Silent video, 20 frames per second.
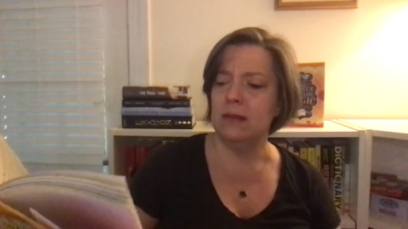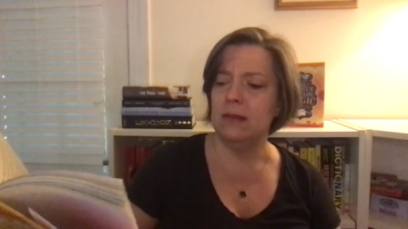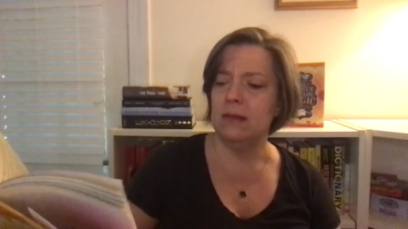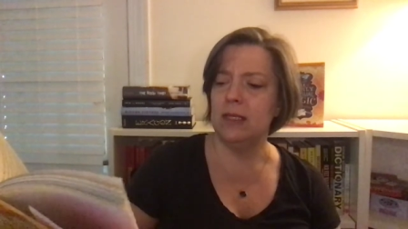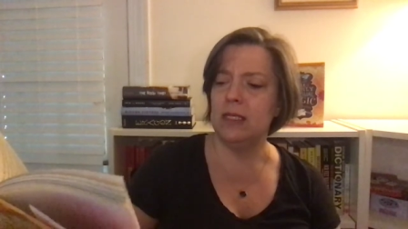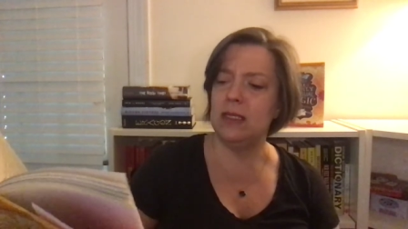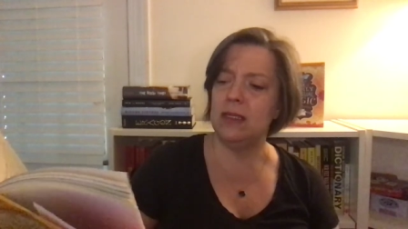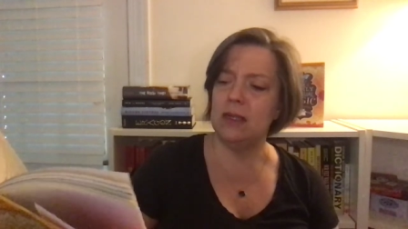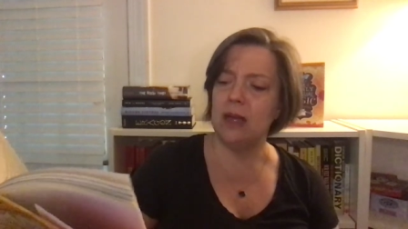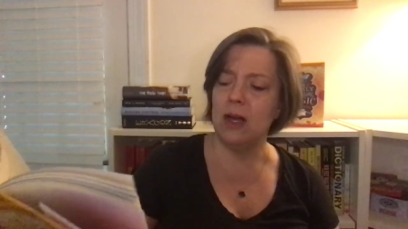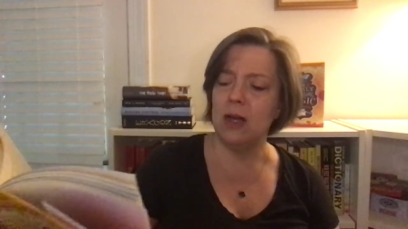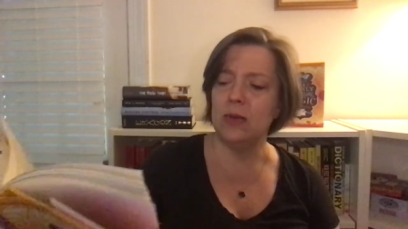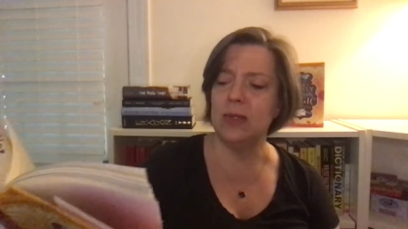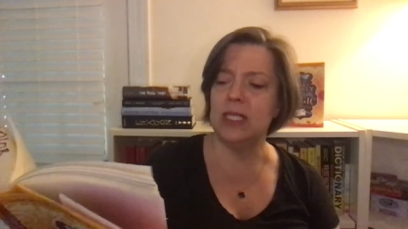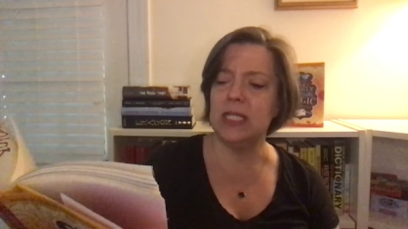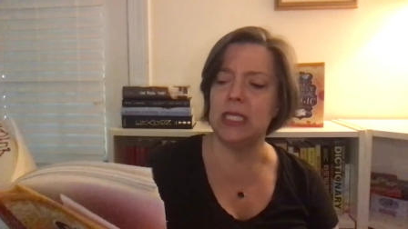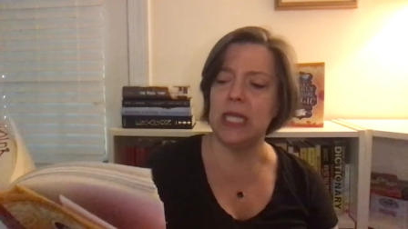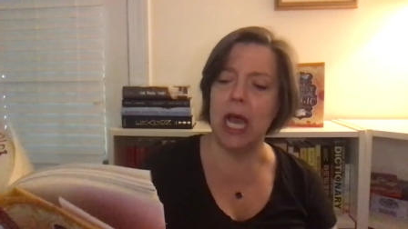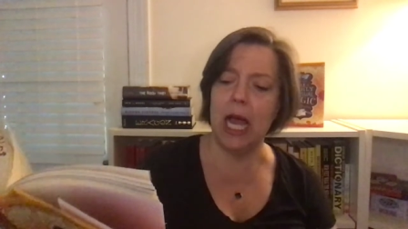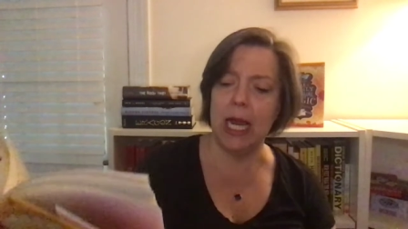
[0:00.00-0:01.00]
this dog was
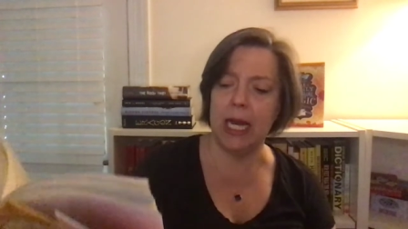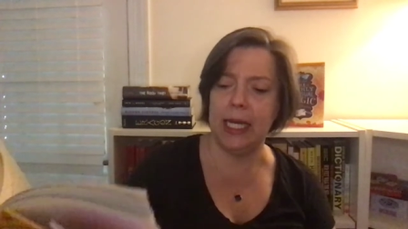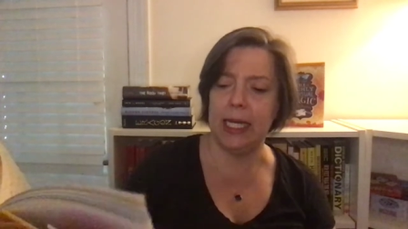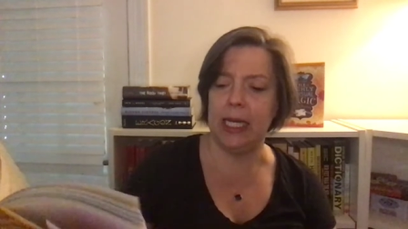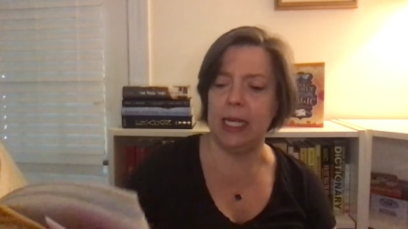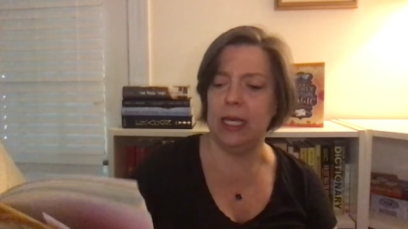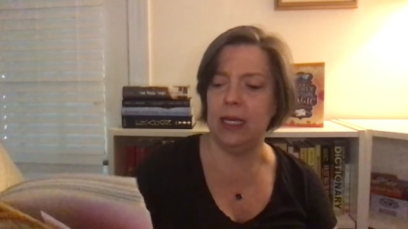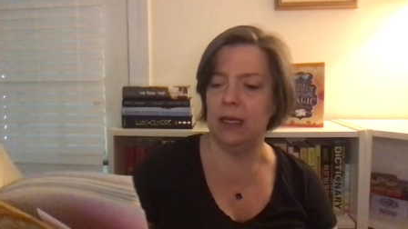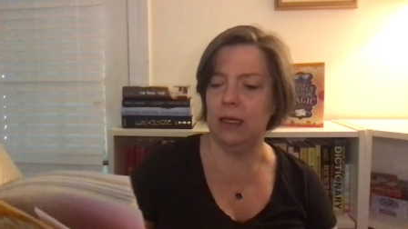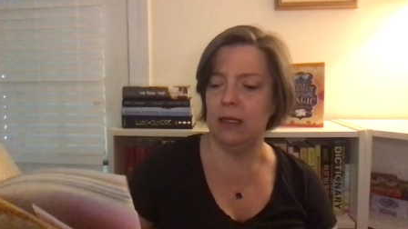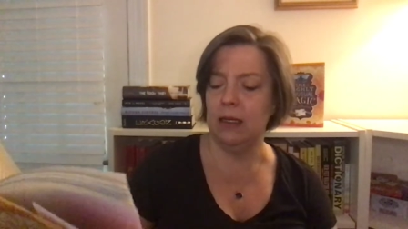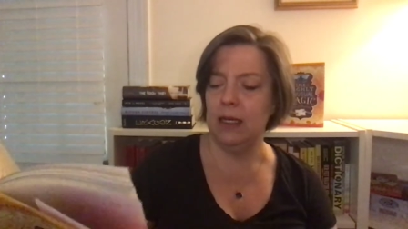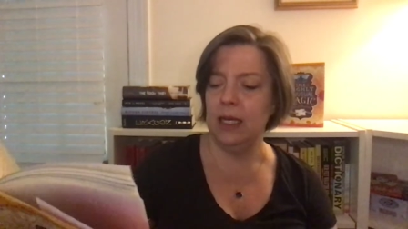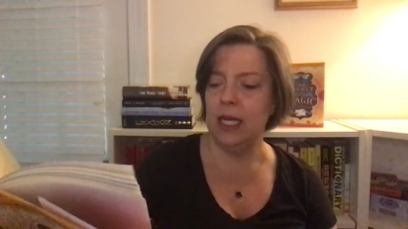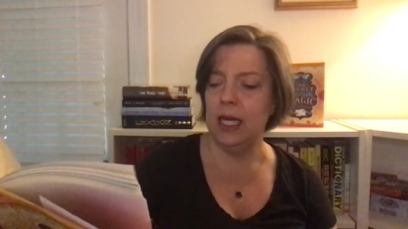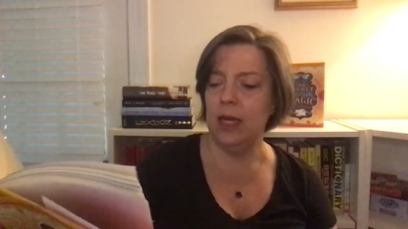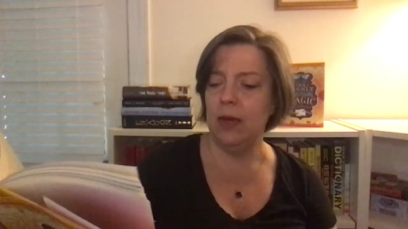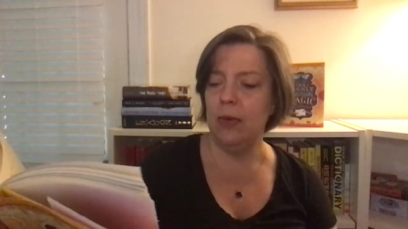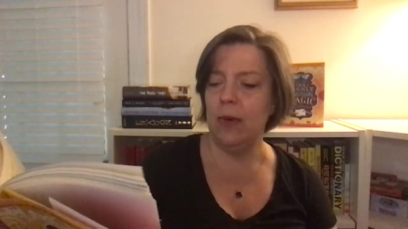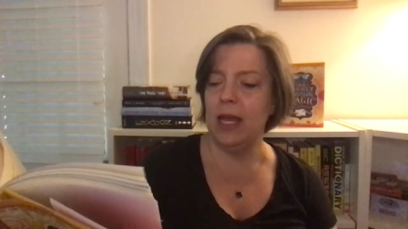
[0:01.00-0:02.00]
tiny.
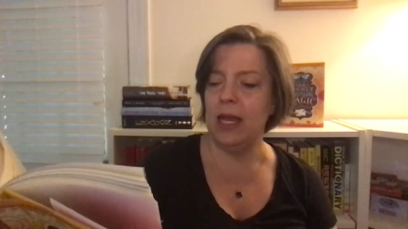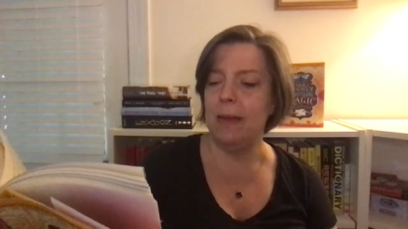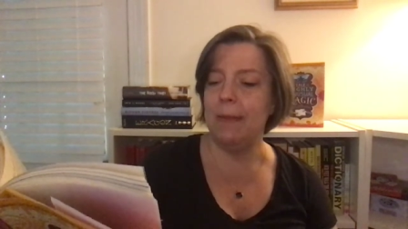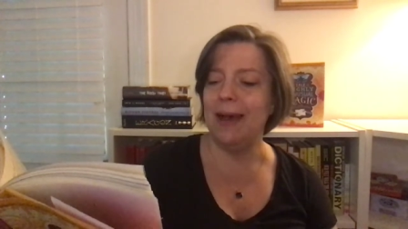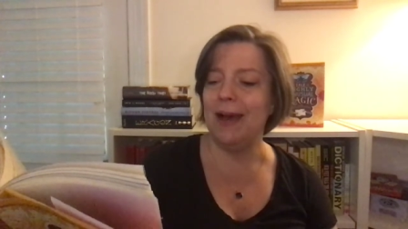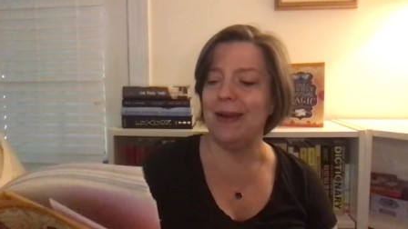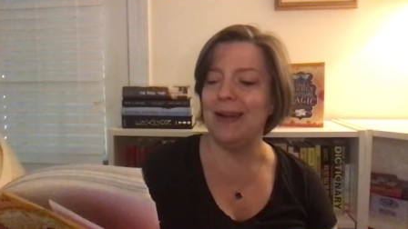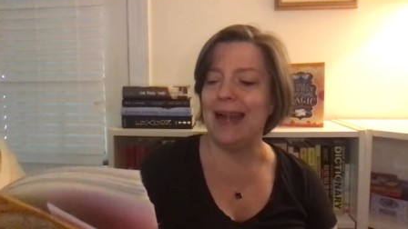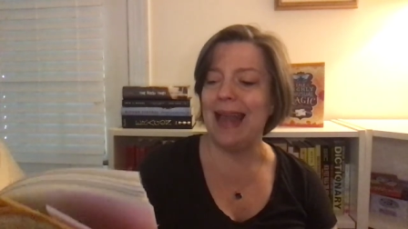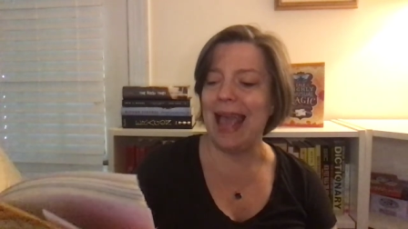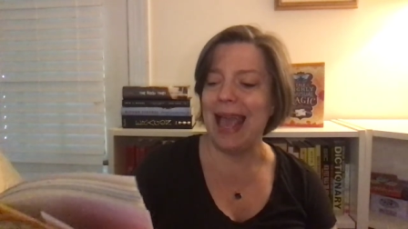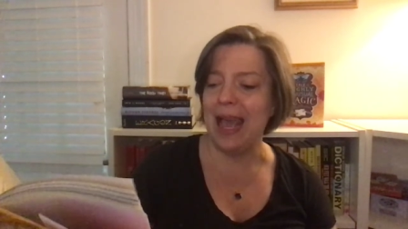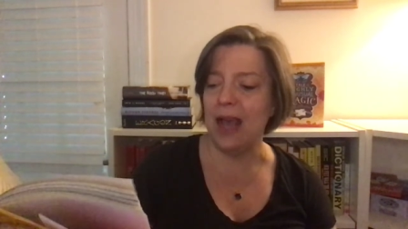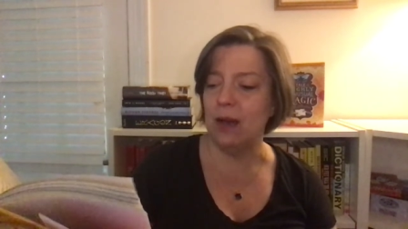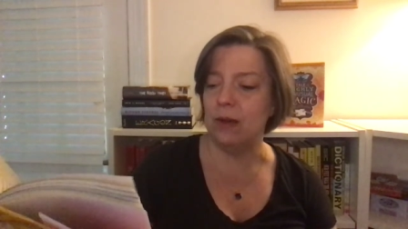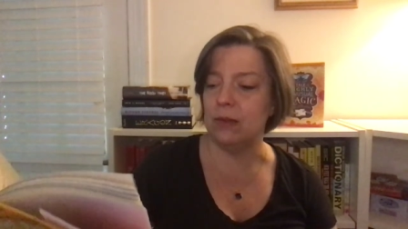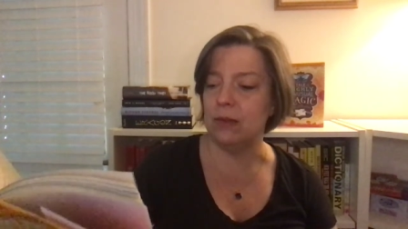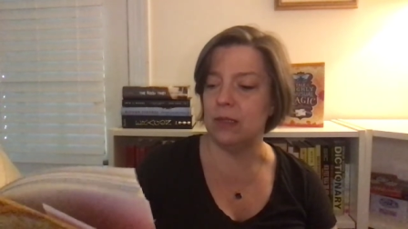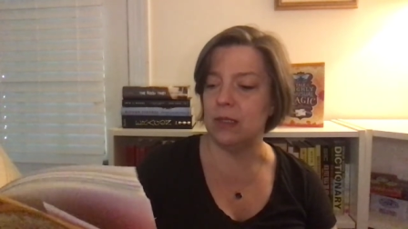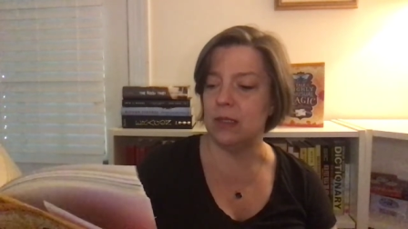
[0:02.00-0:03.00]
He weighed about an
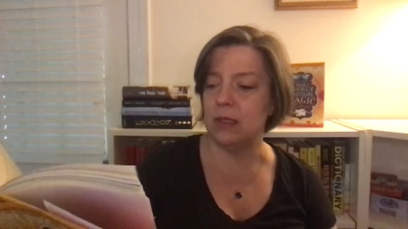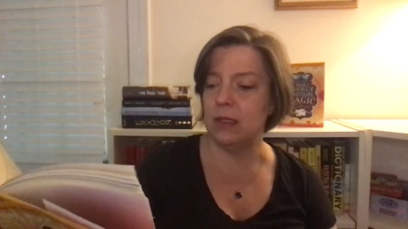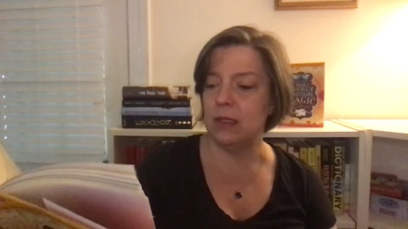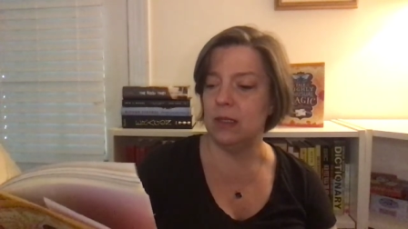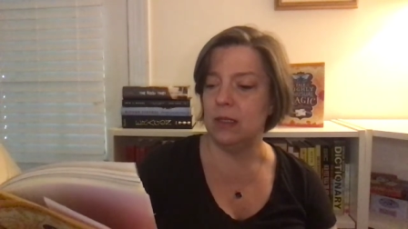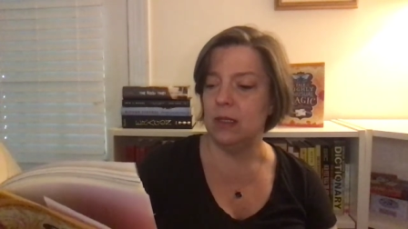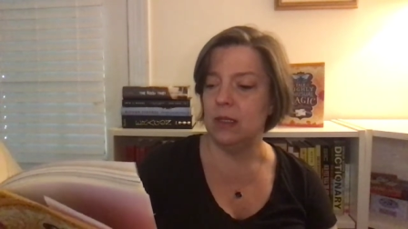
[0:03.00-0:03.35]
ounce.